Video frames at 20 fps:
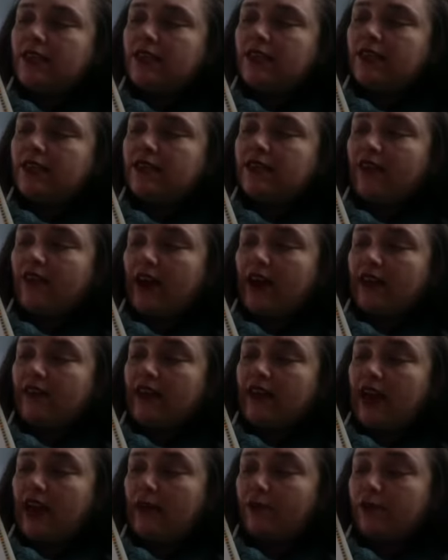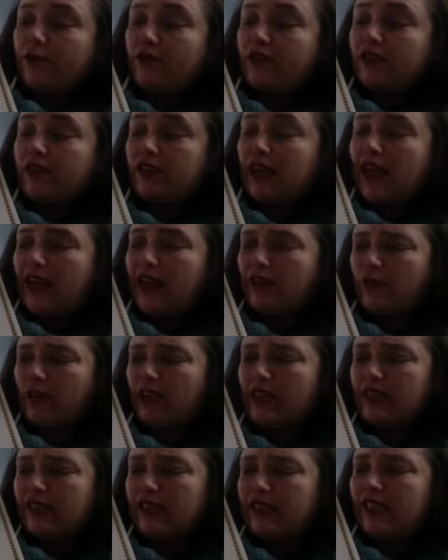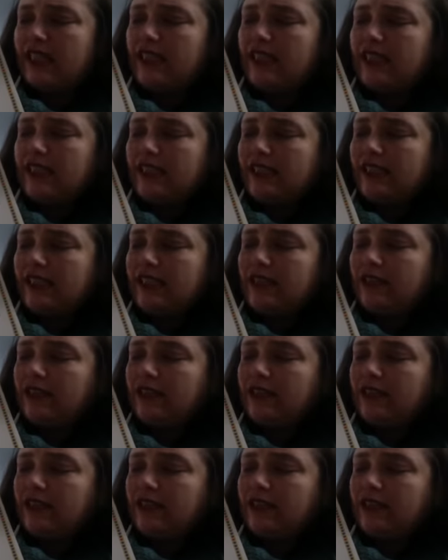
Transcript: Dividing the apple sideways instead